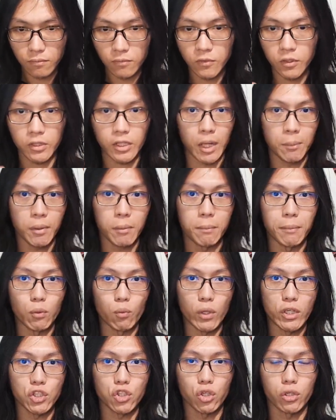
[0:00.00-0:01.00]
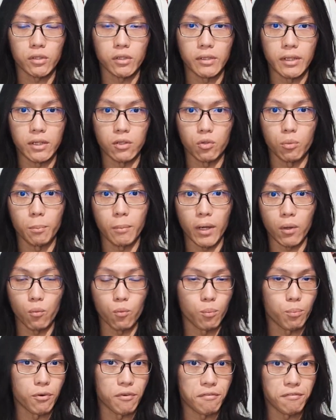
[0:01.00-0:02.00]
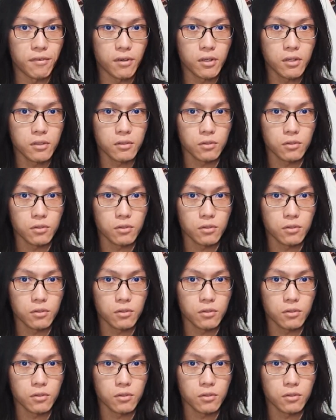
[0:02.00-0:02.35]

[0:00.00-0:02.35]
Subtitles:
timing will be way shorter than you might prefer.